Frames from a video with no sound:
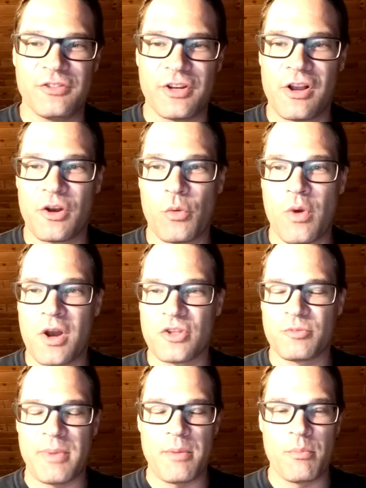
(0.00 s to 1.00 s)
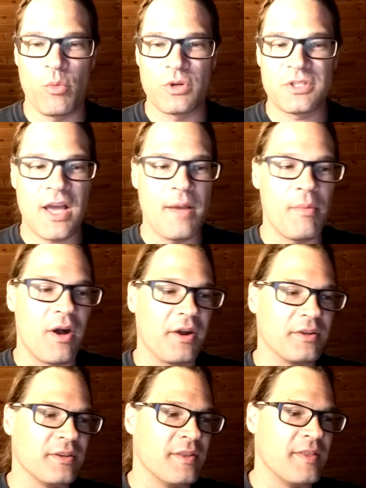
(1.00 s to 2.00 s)
They're going to want to spend more time
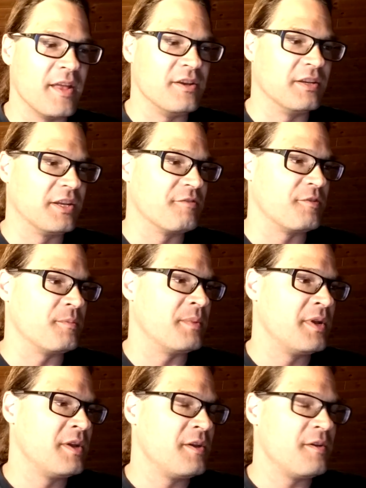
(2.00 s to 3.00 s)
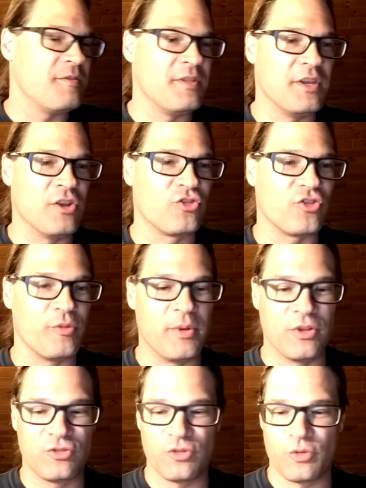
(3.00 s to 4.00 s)
on it. And then you give them the
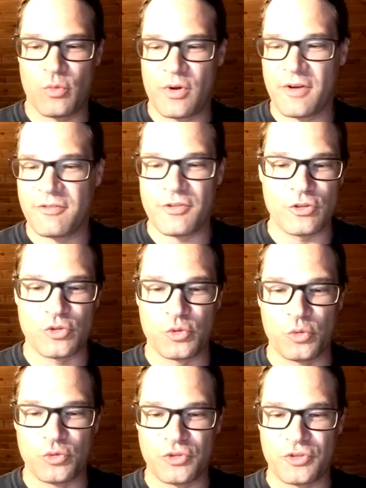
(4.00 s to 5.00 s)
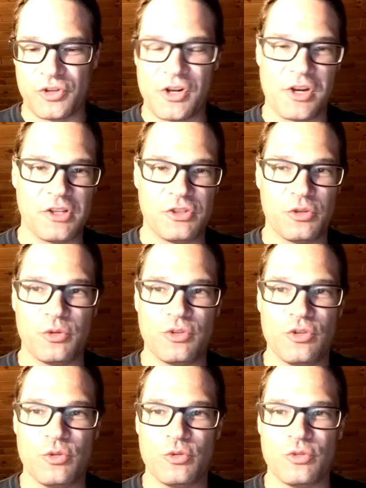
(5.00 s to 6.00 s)
instruments or whatever, the tools that they're going
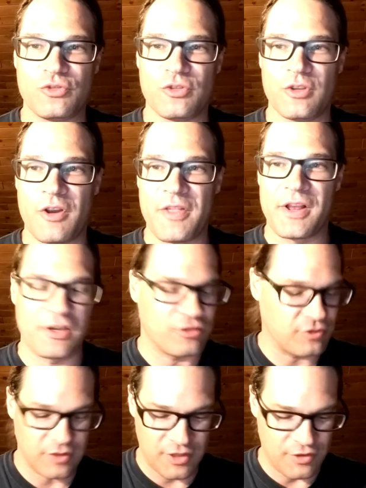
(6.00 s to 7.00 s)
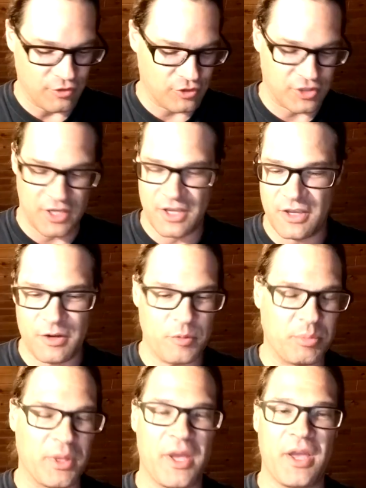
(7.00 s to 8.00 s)
to are they going to either sing or
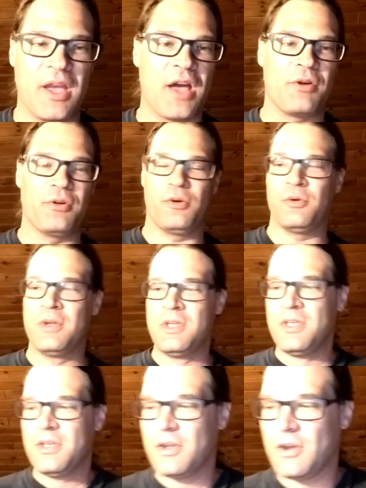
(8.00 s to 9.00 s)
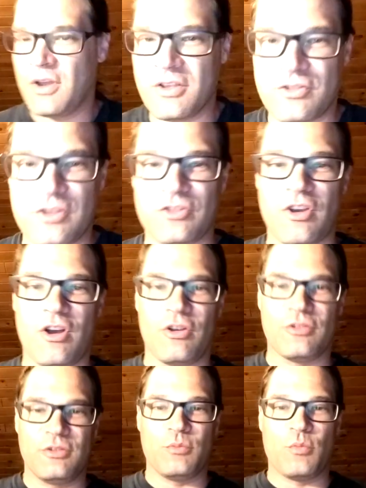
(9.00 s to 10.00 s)
play? I don't know. It's
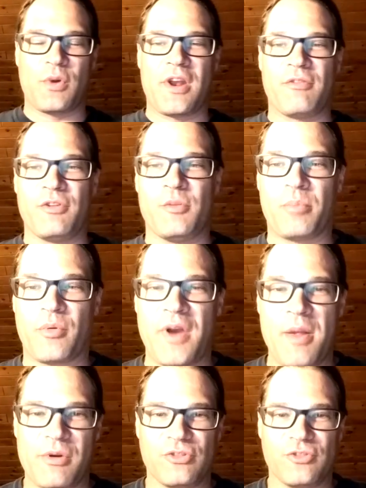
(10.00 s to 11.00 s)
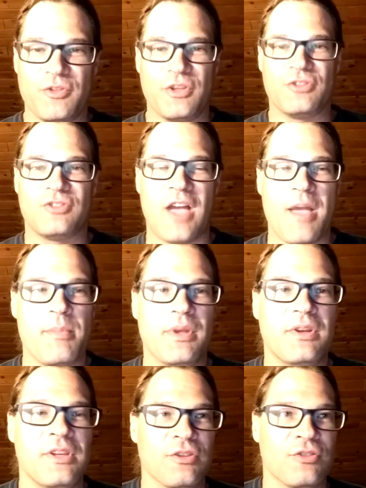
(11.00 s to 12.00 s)
all whatever the parameters of the
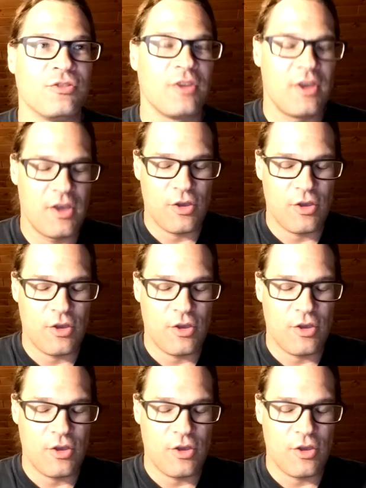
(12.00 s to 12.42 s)
assignment is.